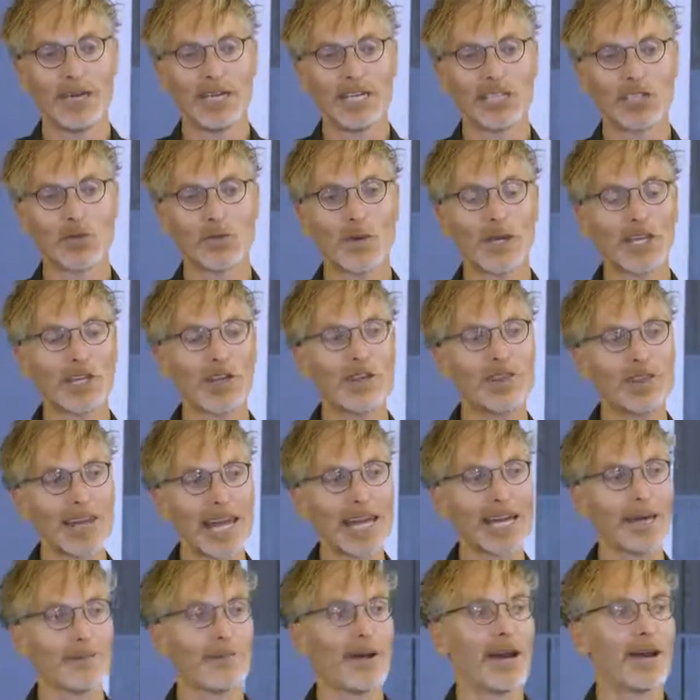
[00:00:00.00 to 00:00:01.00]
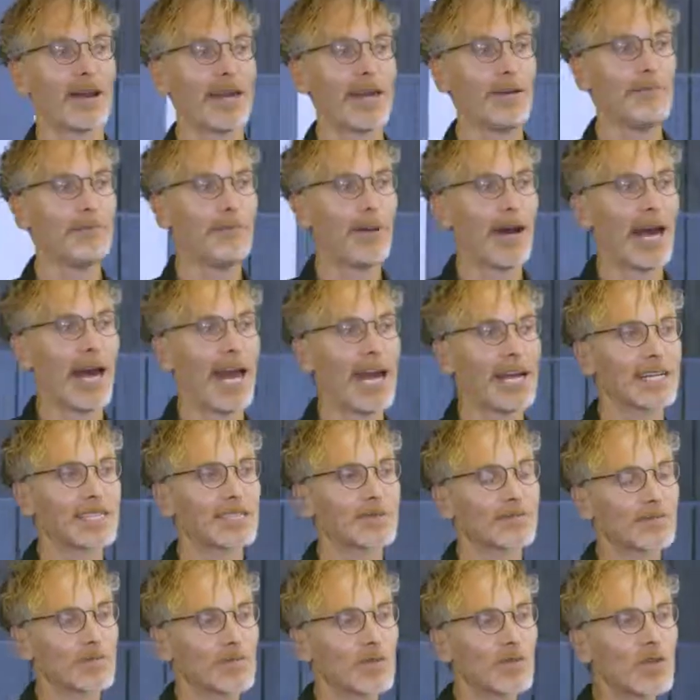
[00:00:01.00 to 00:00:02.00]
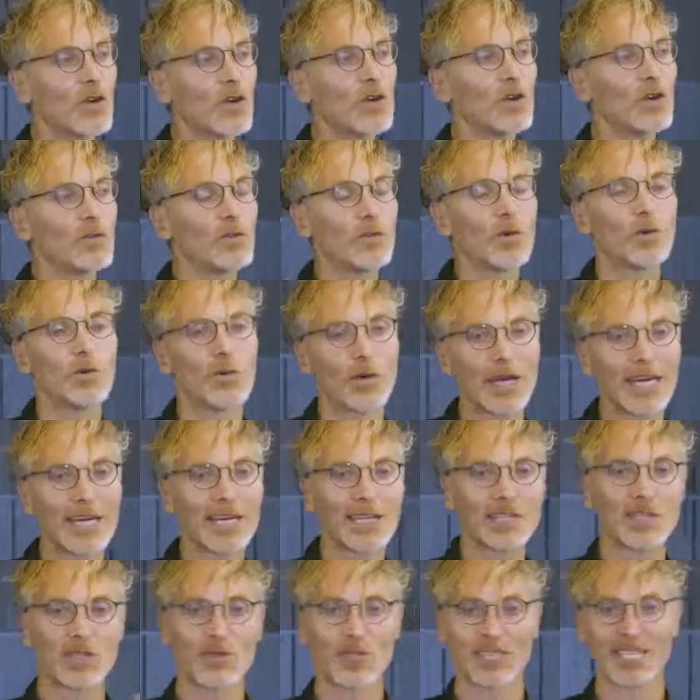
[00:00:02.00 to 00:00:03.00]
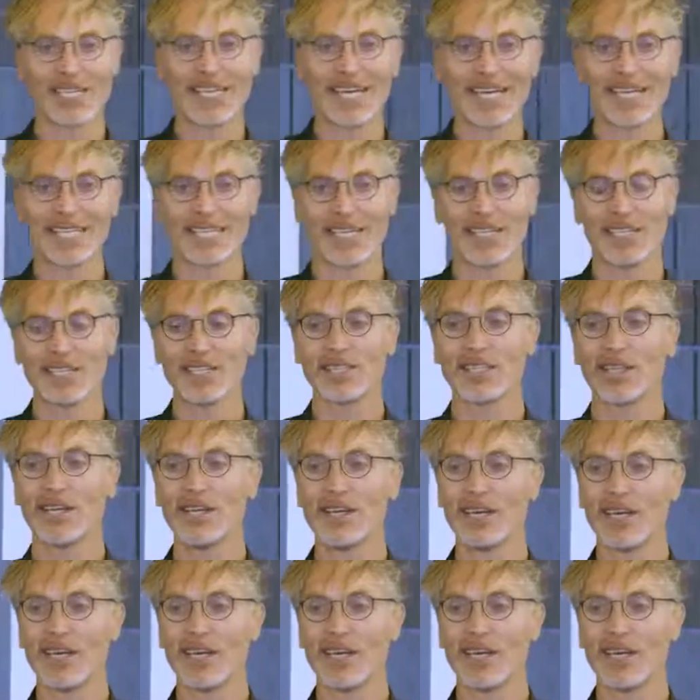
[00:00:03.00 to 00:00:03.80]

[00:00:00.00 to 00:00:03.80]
So when you think about impact of what we can do as leaders,